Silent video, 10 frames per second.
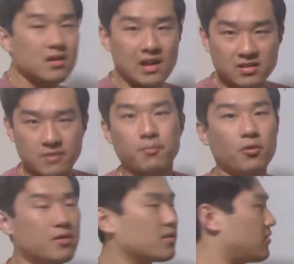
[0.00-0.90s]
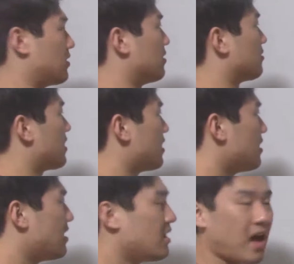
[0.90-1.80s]
that's the important thing.
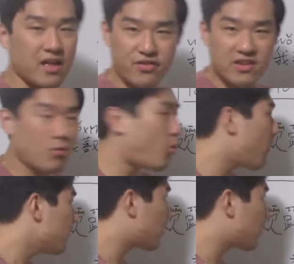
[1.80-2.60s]
Okay, I think one of the